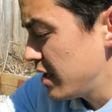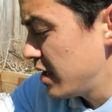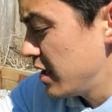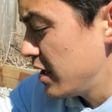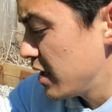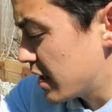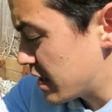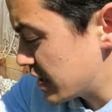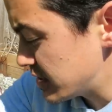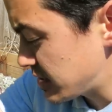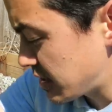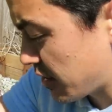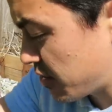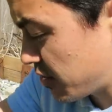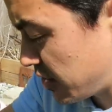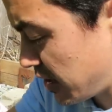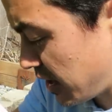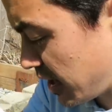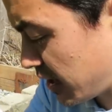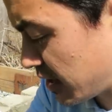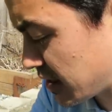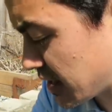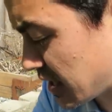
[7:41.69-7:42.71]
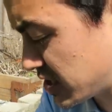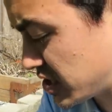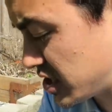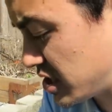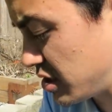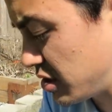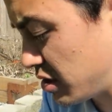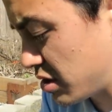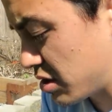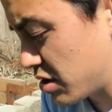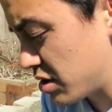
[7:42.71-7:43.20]
Because the thing that
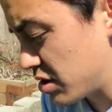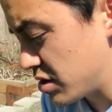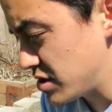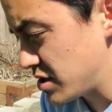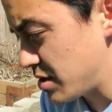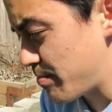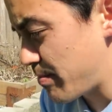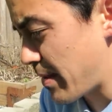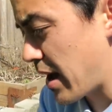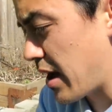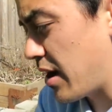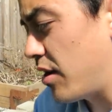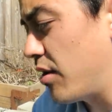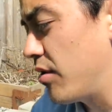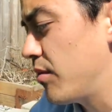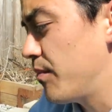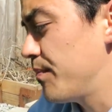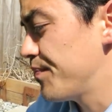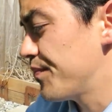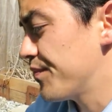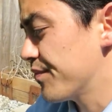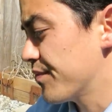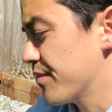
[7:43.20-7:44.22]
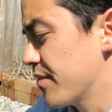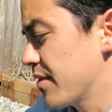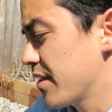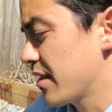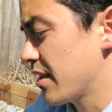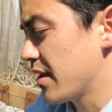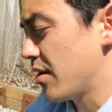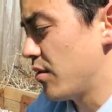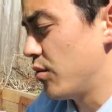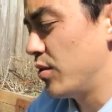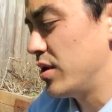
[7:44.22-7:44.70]
she learns about
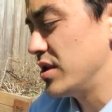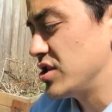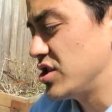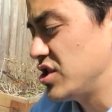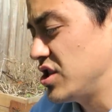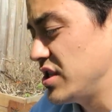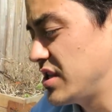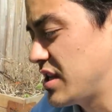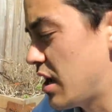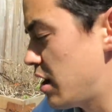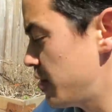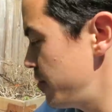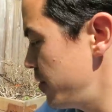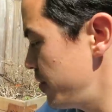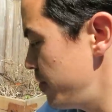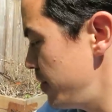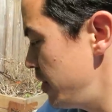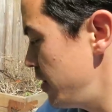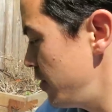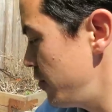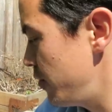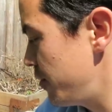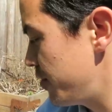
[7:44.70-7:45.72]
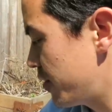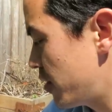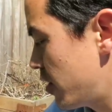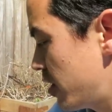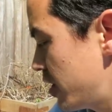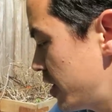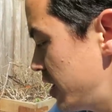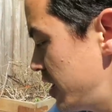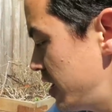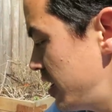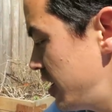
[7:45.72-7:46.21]
when she's helping me with
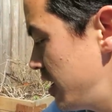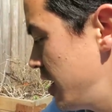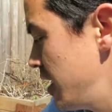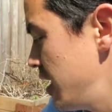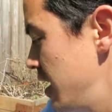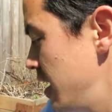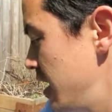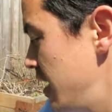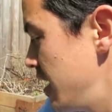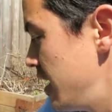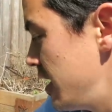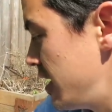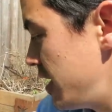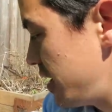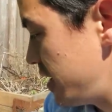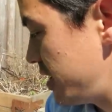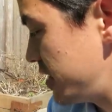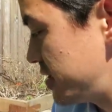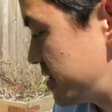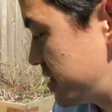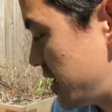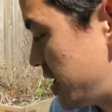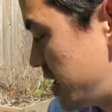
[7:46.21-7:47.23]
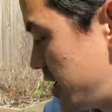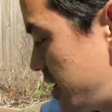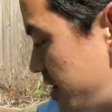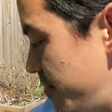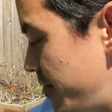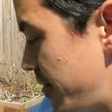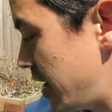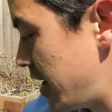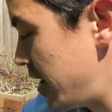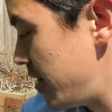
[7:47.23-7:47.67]
garden is um,